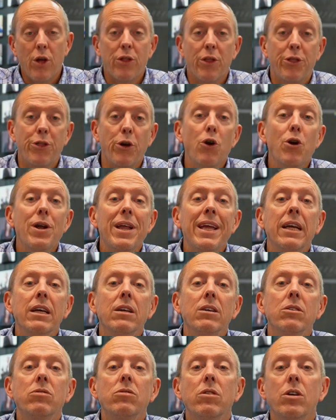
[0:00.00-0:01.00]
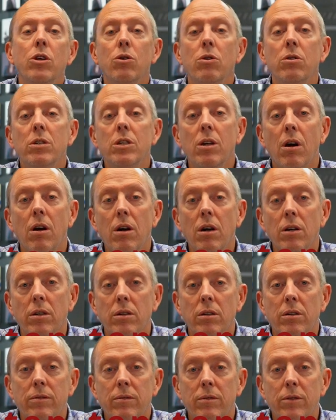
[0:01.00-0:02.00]
Third is your
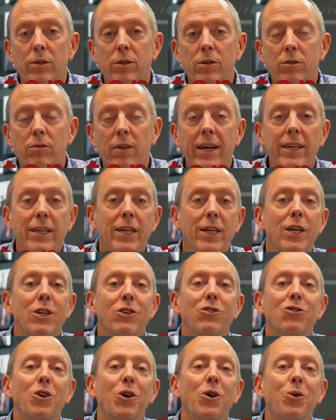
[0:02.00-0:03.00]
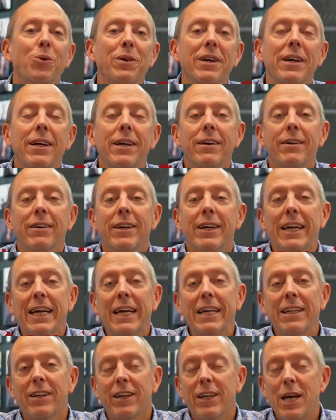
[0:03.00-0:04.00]
yard, right? So
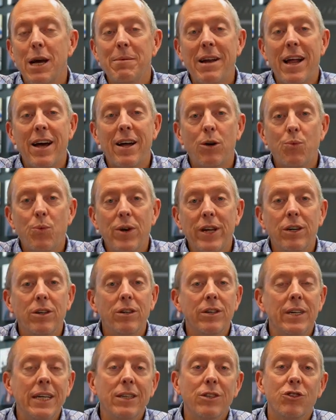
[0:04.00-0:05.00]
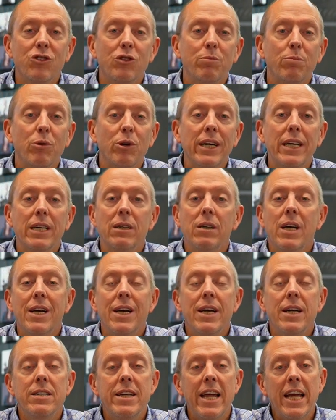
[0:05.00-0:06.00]
coming out of winter, in the spring,
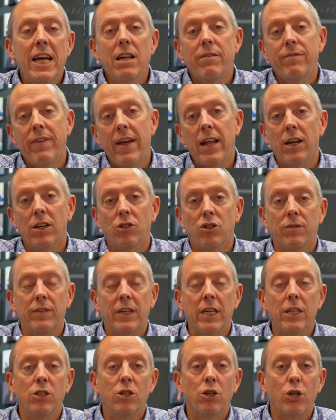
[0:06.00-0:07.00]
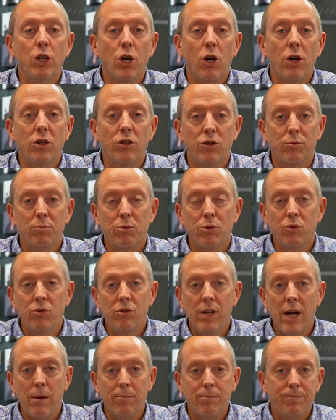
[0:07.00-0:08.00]
take advantage of getting your yard
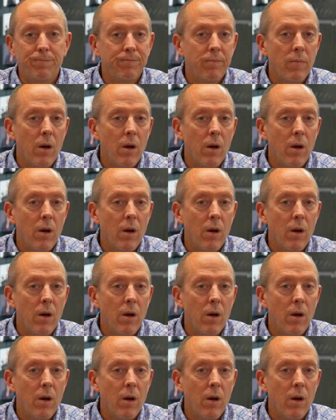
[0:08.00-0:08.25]
spruced up.